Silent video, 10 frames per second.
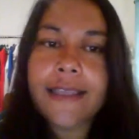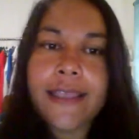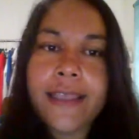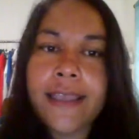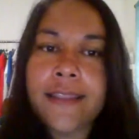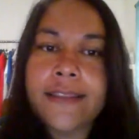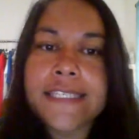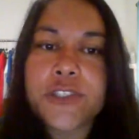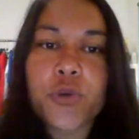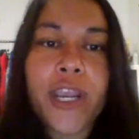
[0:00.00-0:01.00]
and
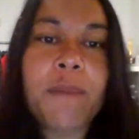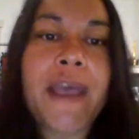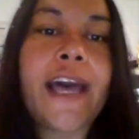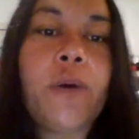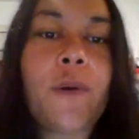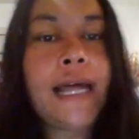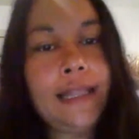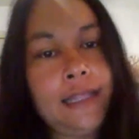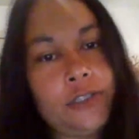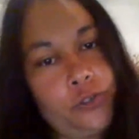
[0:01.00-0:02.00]
describe how
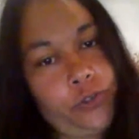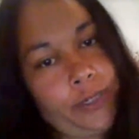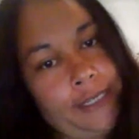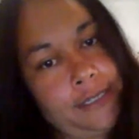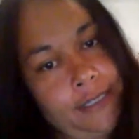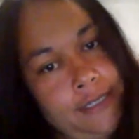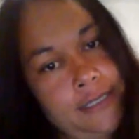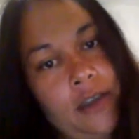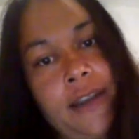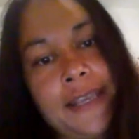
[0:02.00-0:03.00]
allele traits
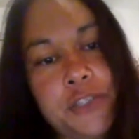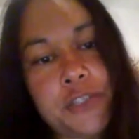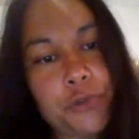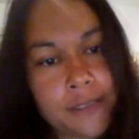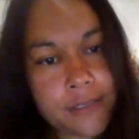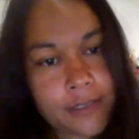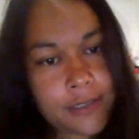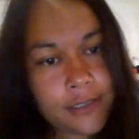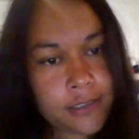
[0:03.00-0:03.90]
are expressed.